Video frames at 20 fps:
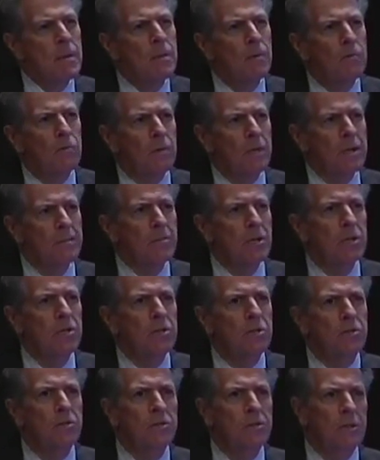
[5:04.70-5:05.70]
What I'm going
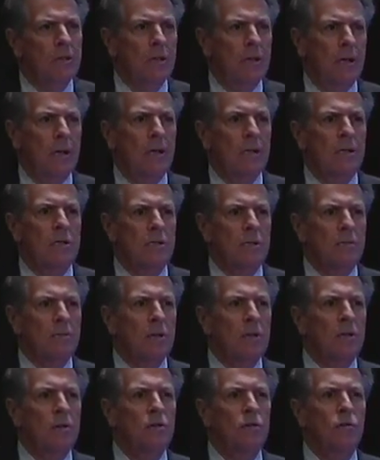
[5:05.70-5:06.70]
to do today is I'm
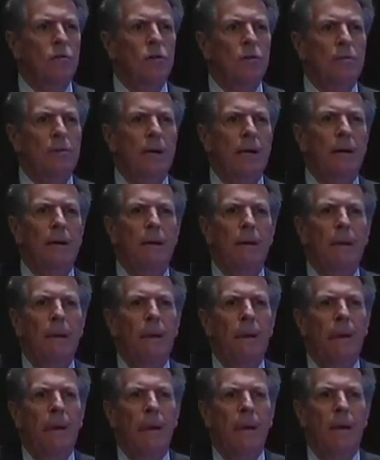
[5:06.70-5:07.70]
going to talk about
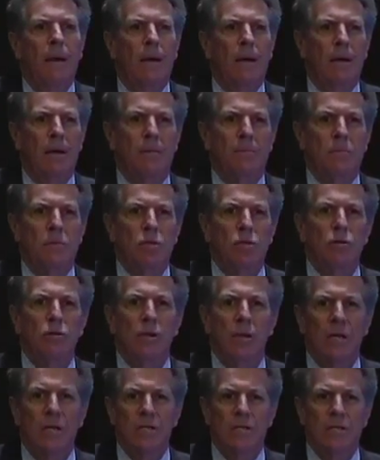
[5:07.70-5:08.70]
two
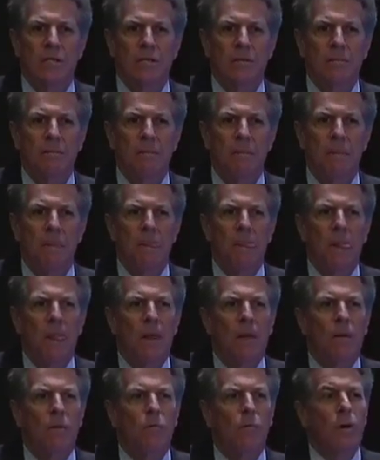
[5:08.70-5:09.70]
cases.
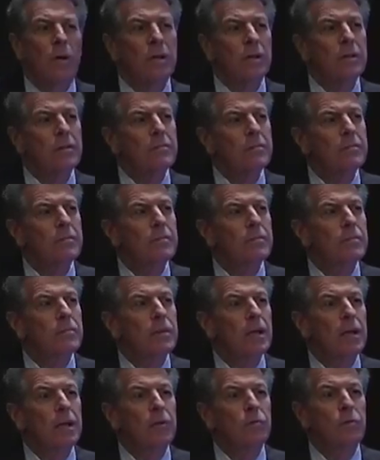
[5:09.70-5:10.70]
One of them
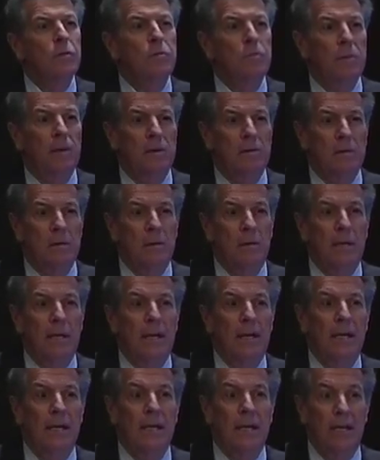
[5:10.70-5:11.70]
dealing with parental
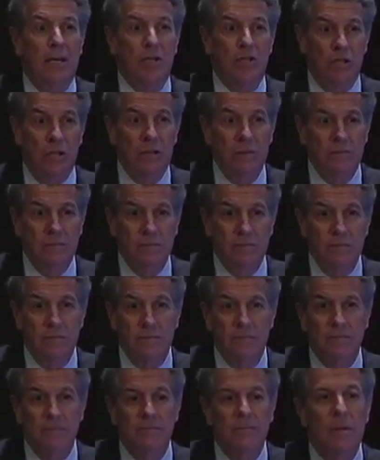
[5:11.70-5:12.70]
alienation,
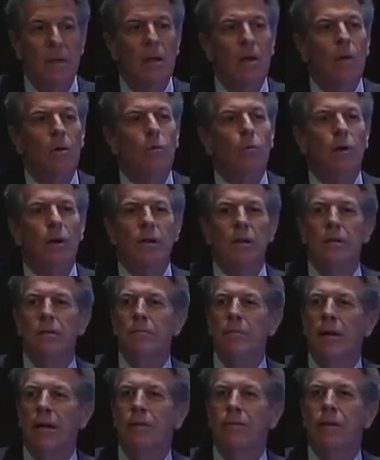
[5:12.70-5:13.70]
one of
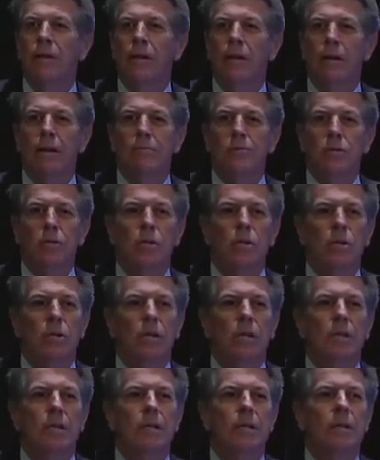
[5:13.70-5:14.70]
them having
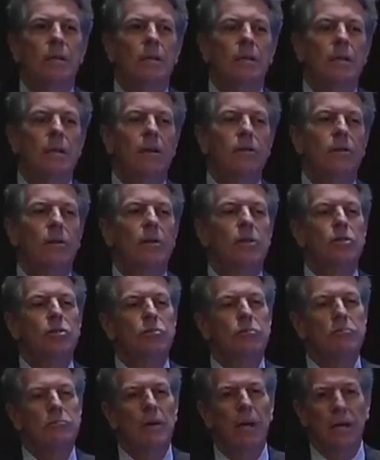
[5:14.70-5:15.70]
absolutely nothing
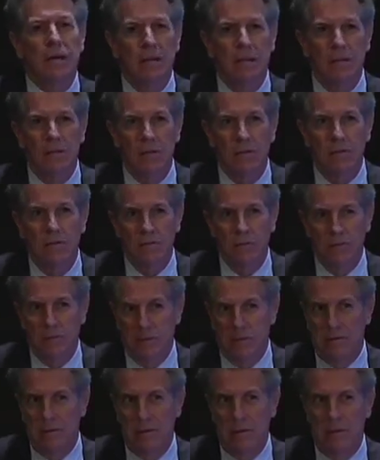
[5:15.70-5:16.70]
directly to do with
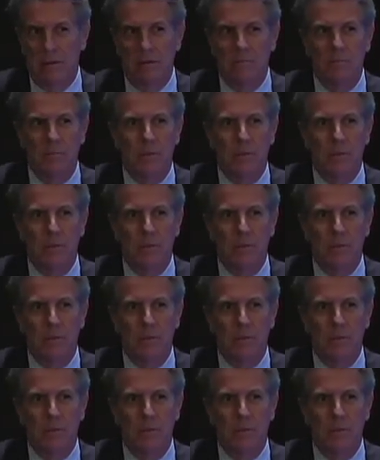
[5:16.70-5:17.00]
parental